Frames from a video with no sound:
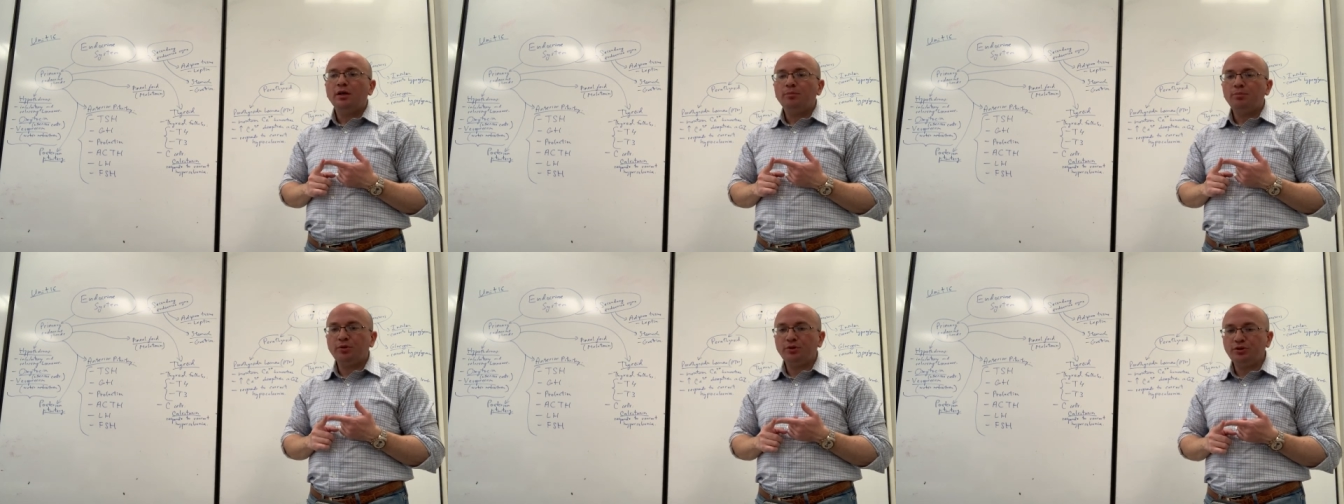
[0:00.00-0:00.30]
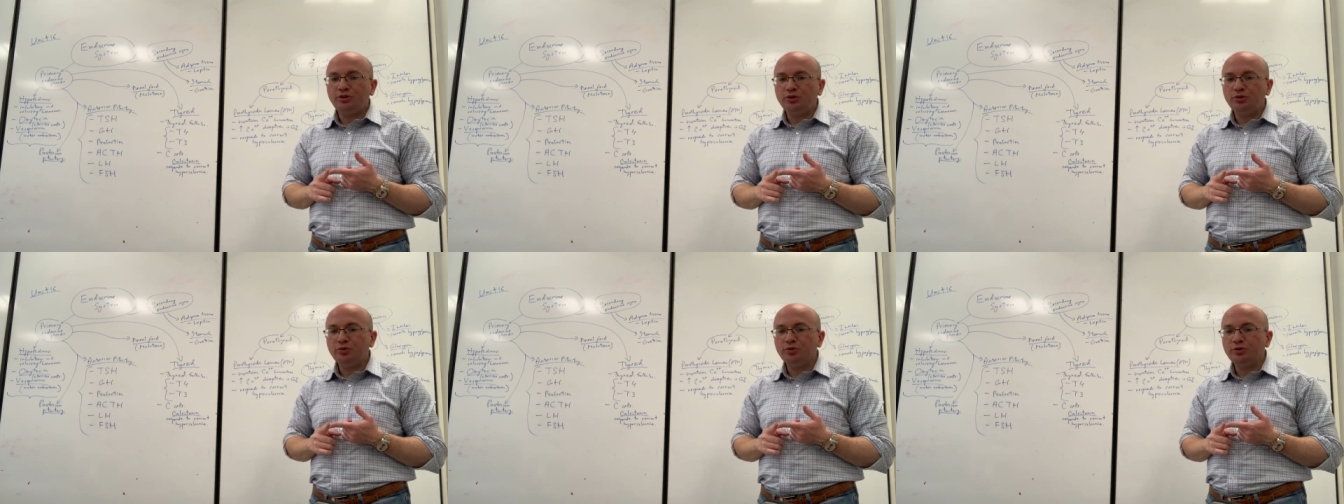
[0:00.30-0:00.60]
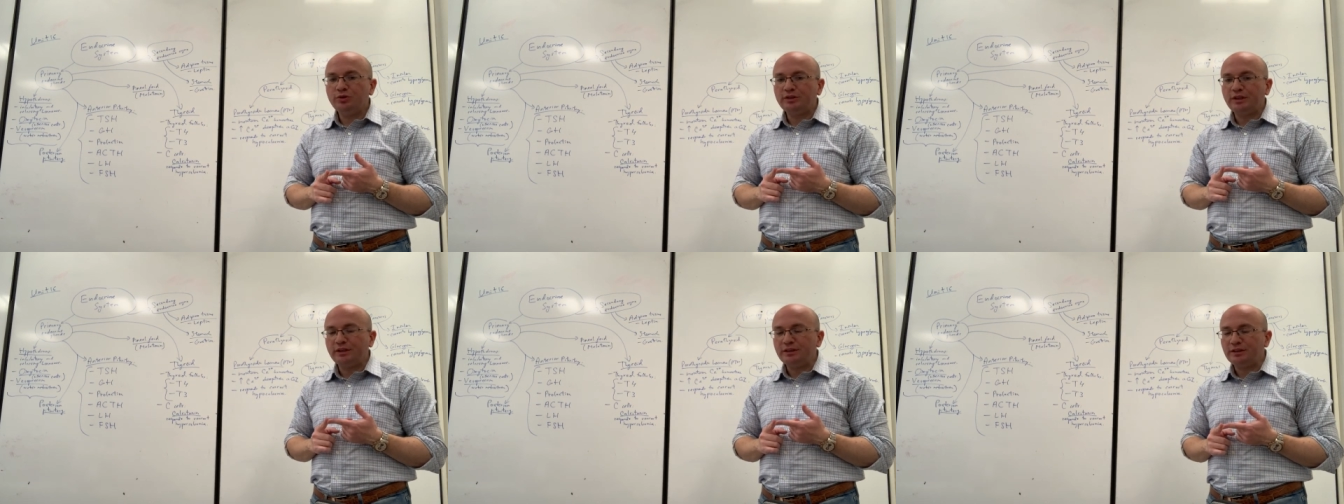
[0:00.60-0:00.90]

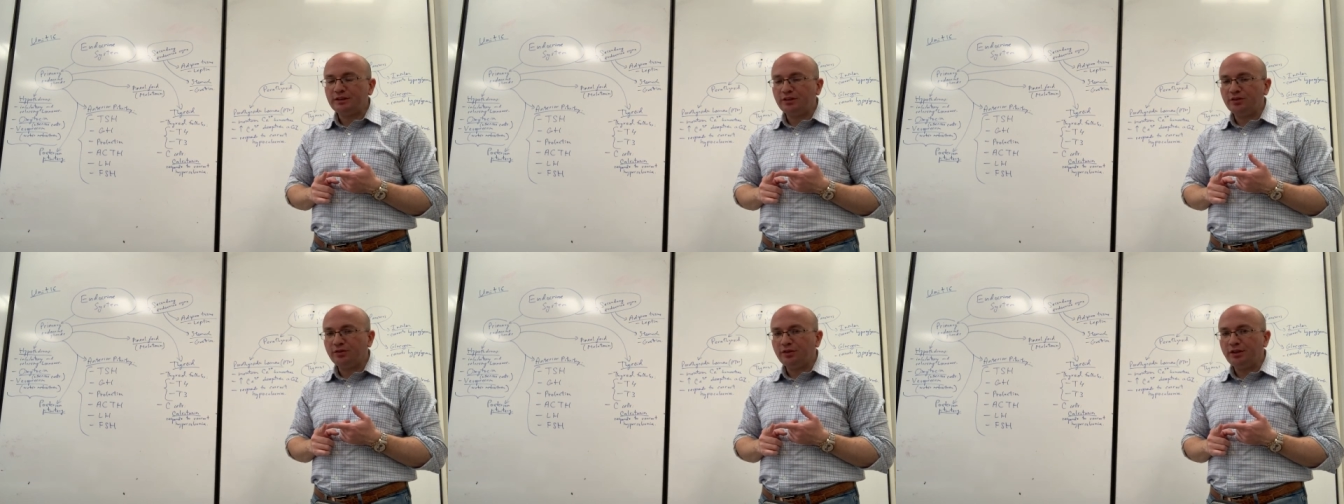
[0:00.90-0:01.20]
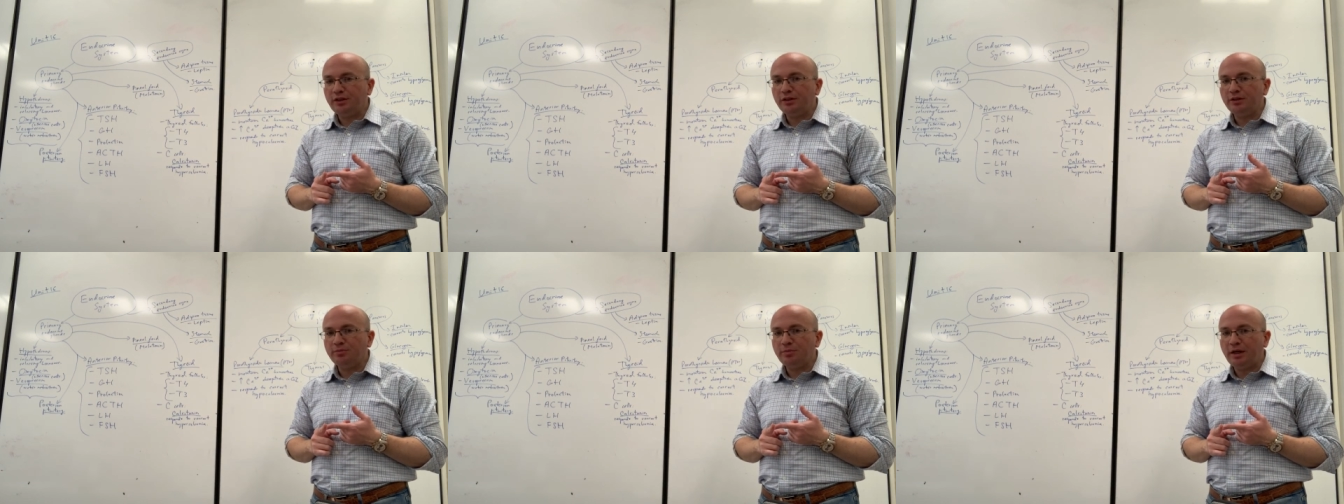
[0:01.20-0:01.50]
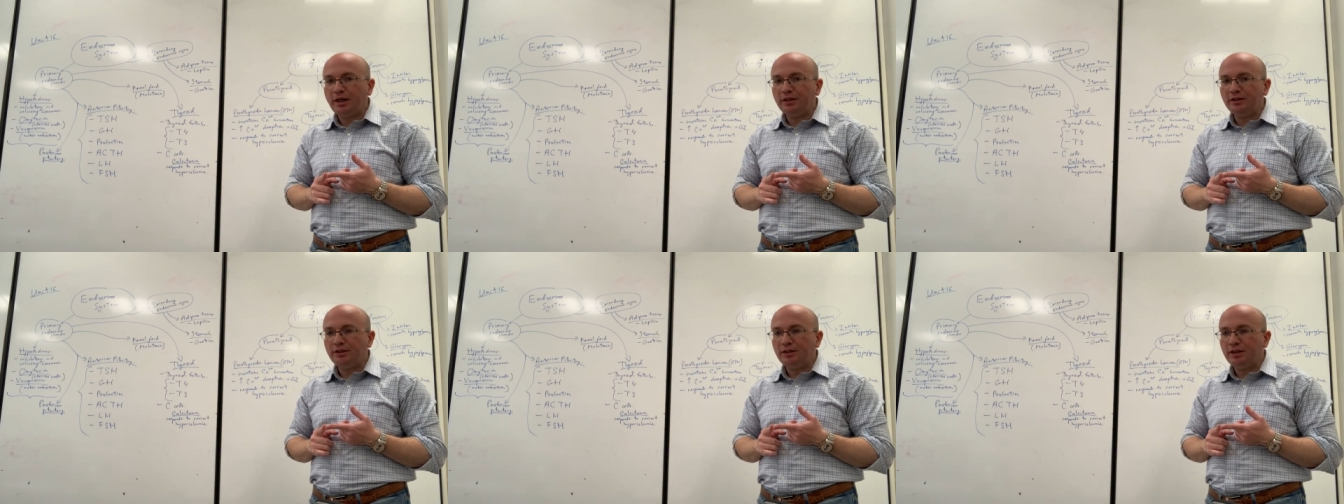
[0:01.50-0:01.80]
produced and secreted
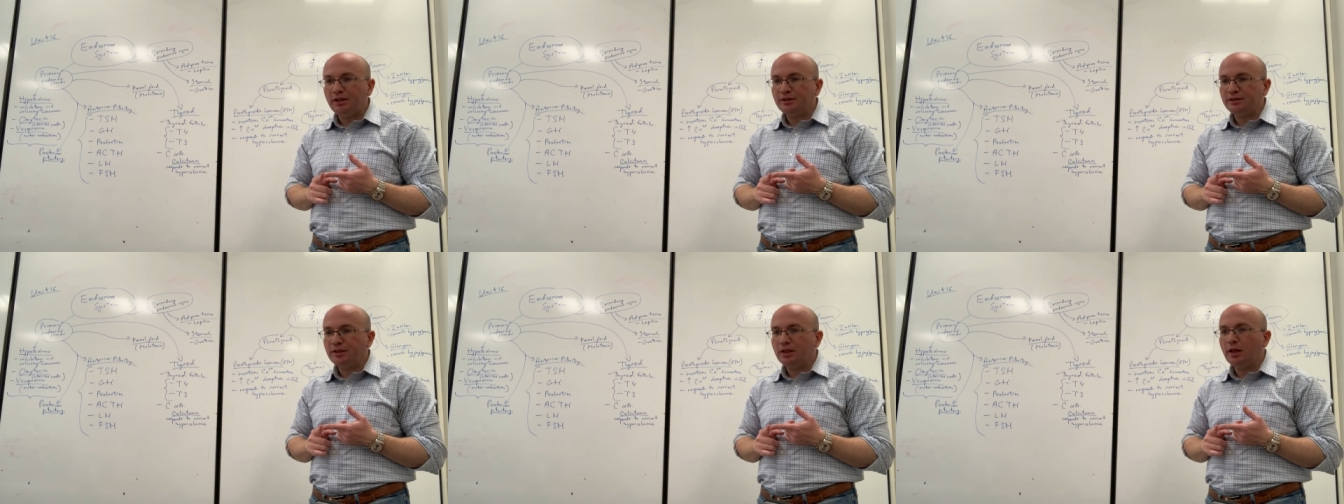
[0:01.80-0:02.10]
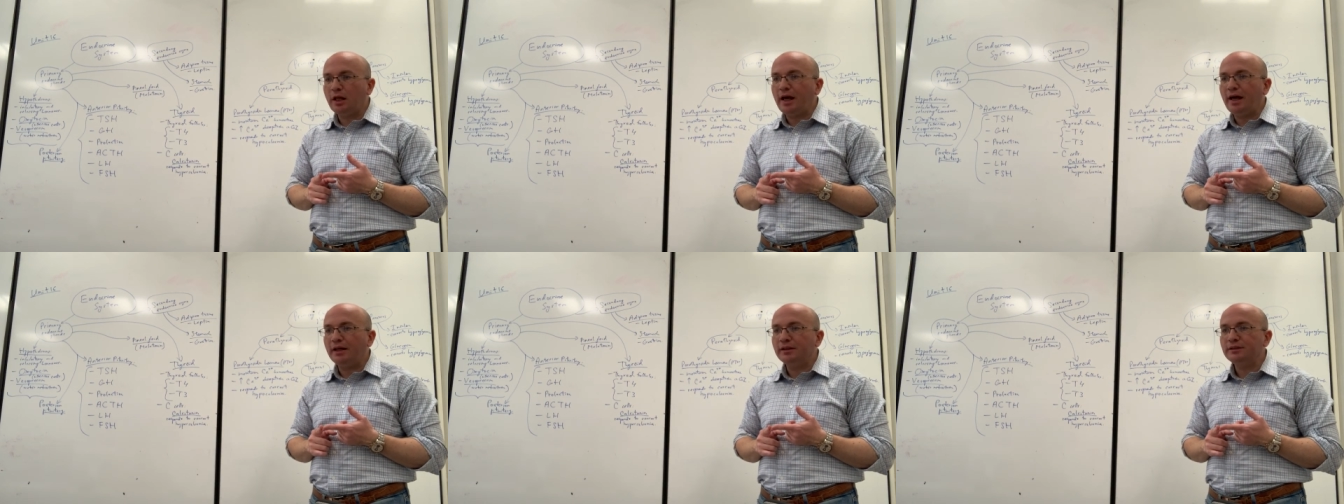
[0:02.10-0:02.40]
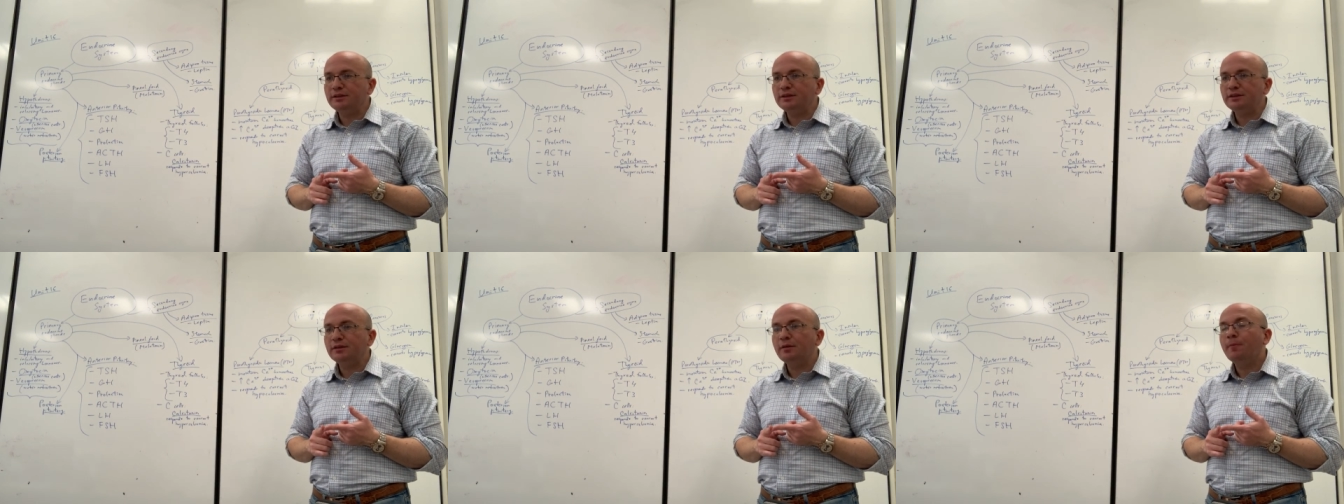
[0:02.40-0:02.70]
by these
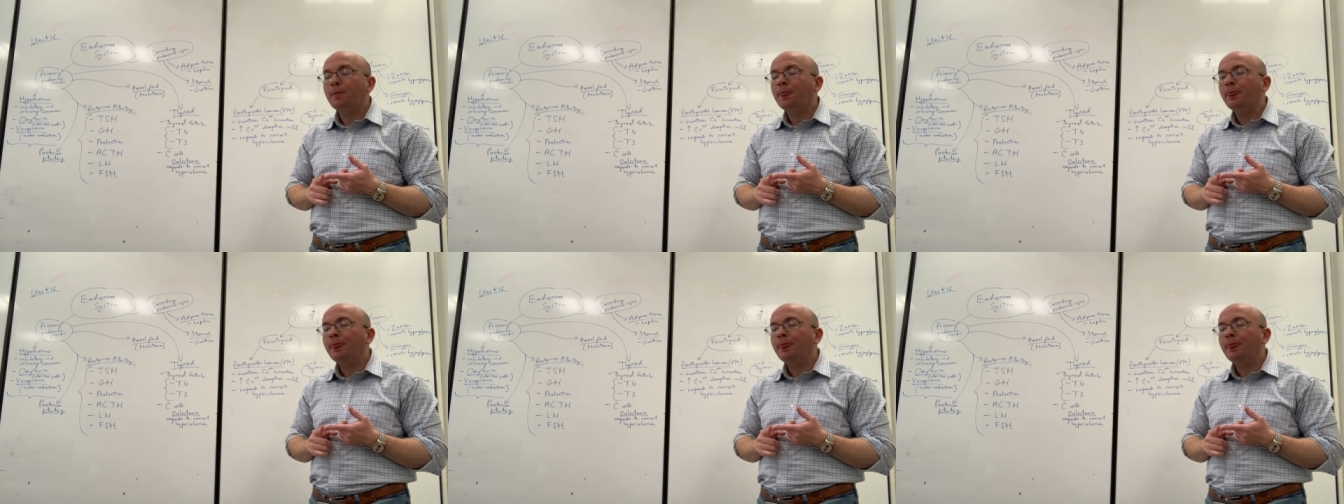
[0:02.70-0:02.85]
glands.